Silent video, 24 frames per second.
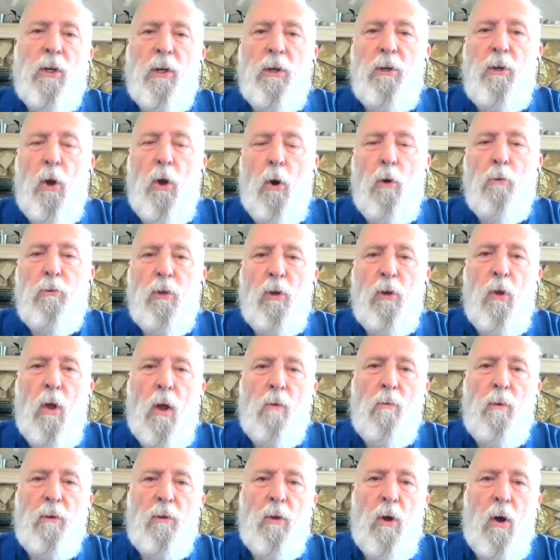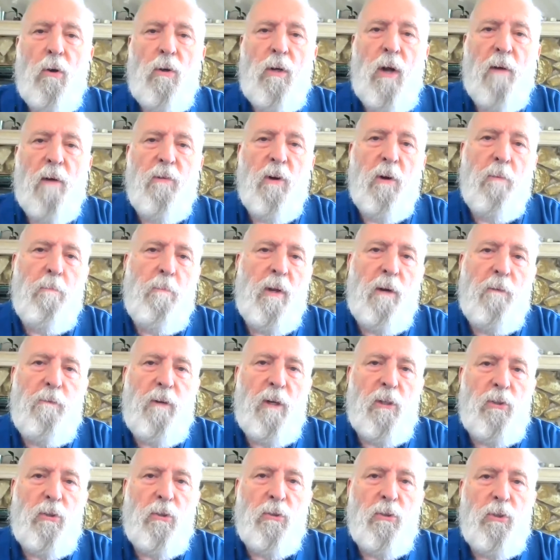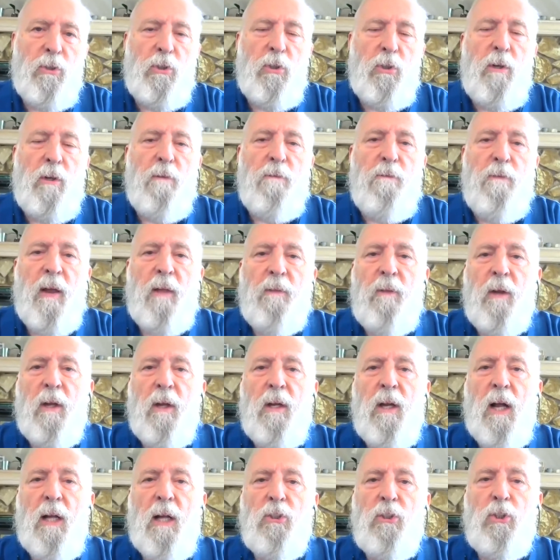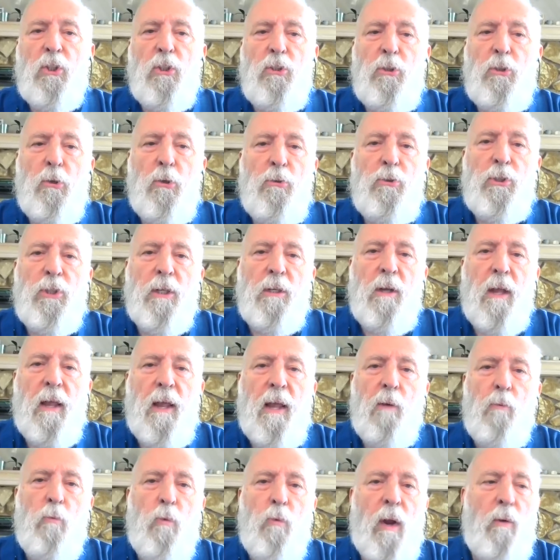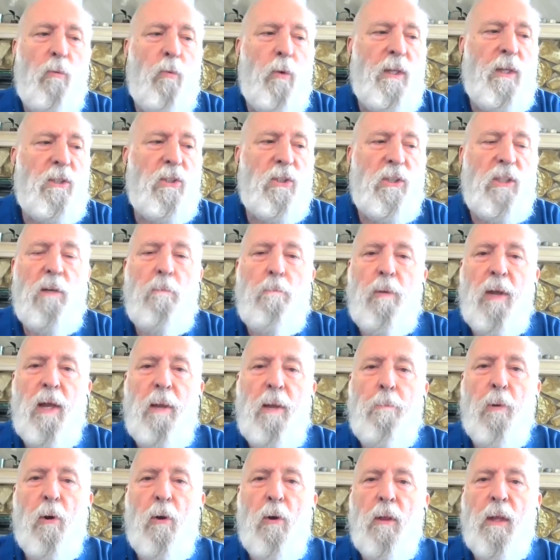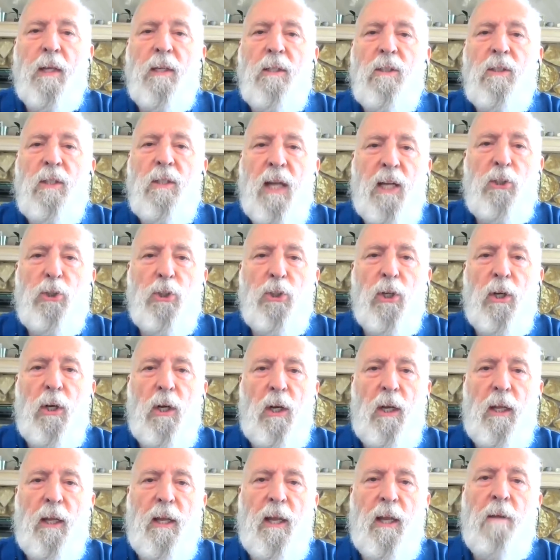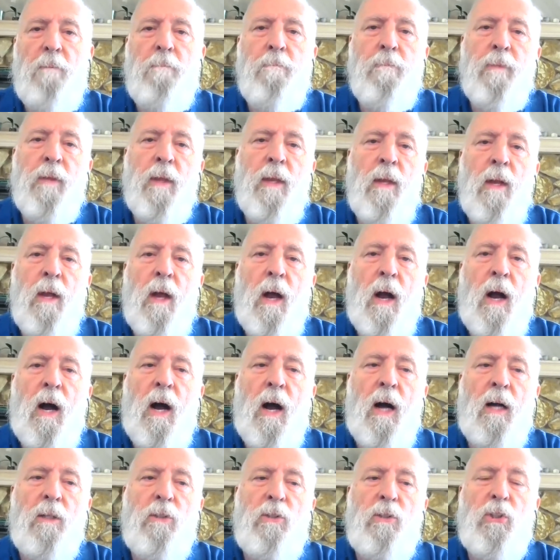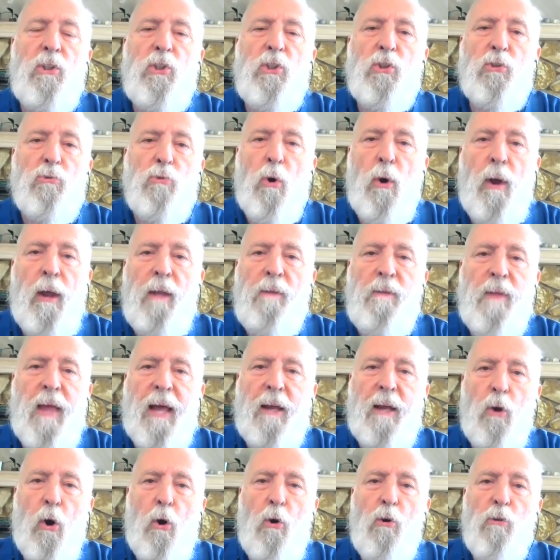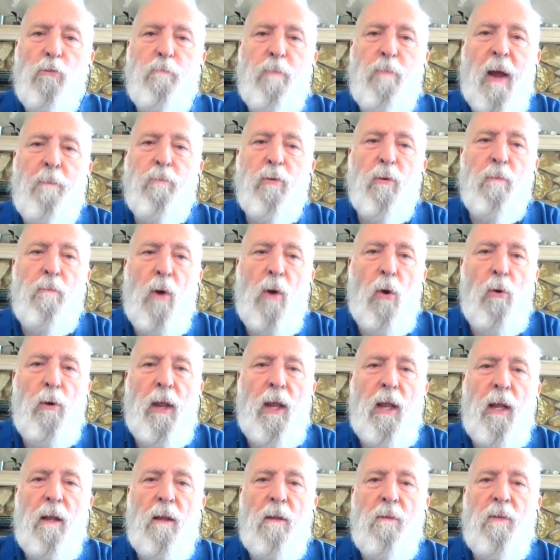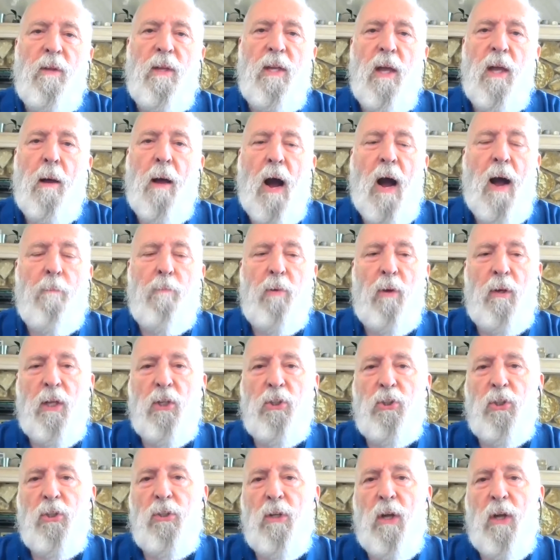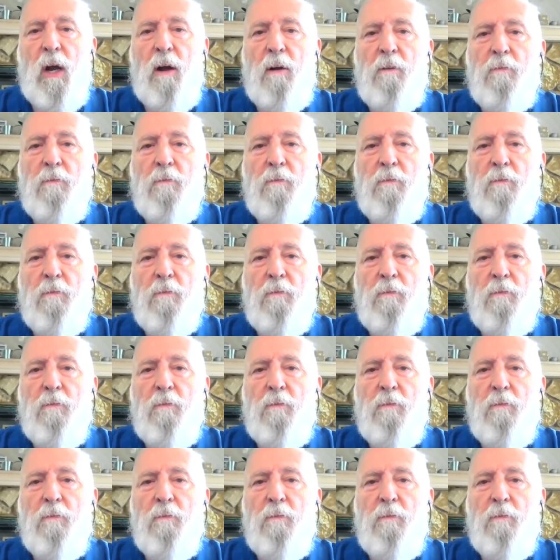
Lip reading: oath along with all government officials to defend the Constitution. And when we see people intentionally destroying that oath by promoting the abolition of